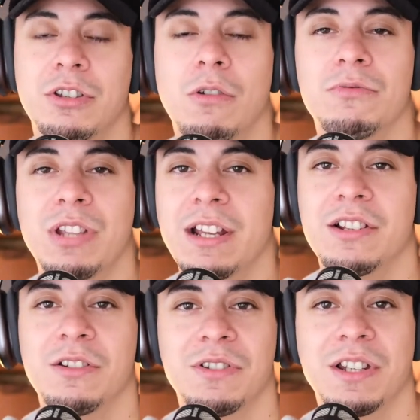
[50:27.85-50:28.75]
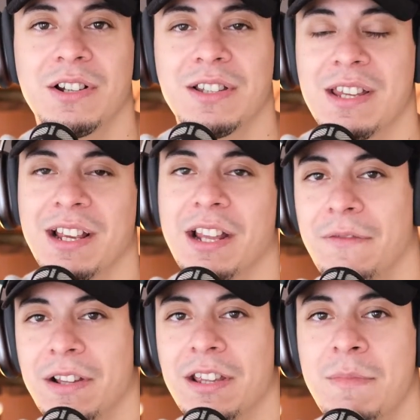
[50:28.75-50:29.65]
Don't take it so seriously and get
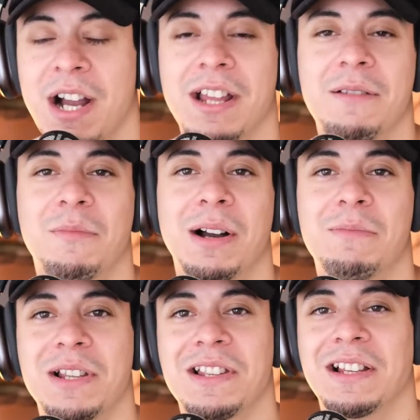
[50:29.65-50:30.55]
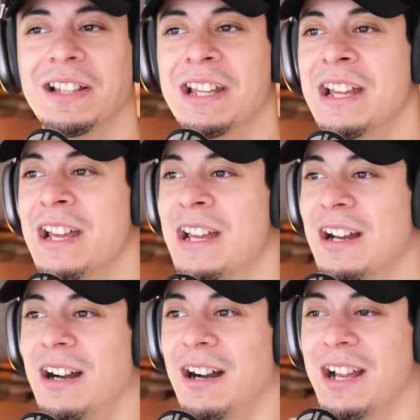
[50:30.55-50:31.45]
offended by it. But basically,
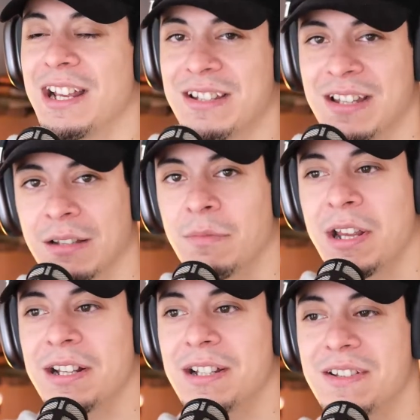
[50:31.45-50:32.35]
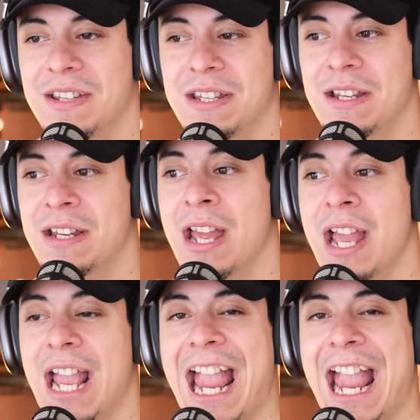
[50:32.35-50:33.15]
it's celebrating this season.